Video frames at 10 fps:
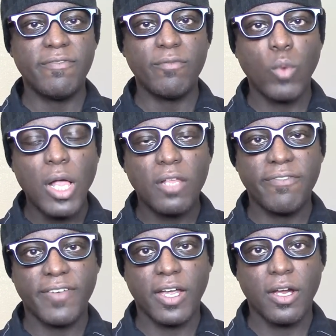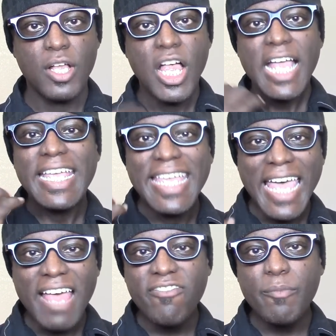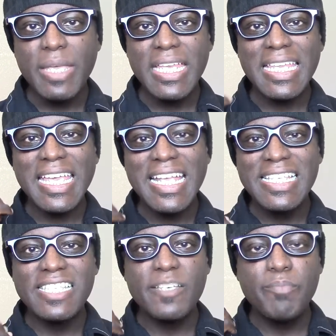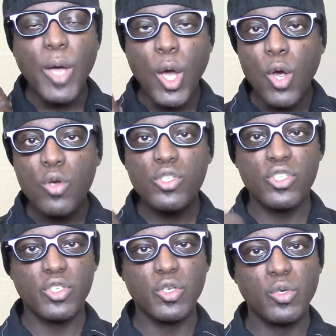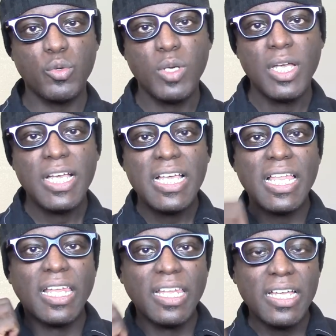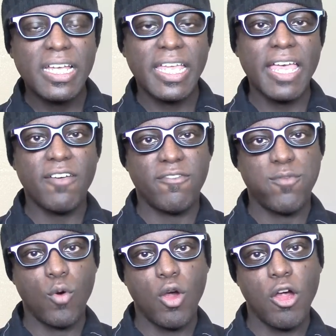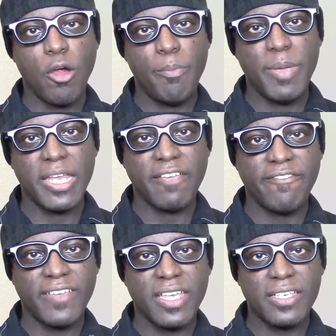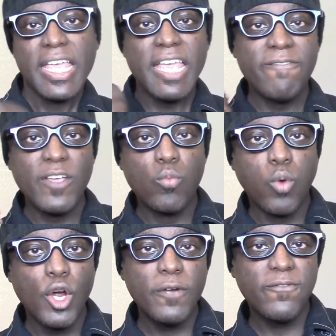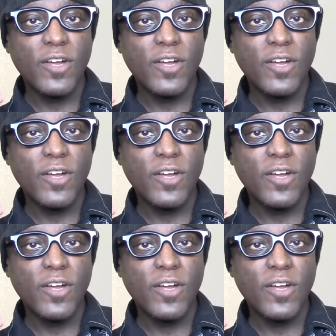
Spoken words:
welfare. Government is supposed to look out for our benefit. If it weren't for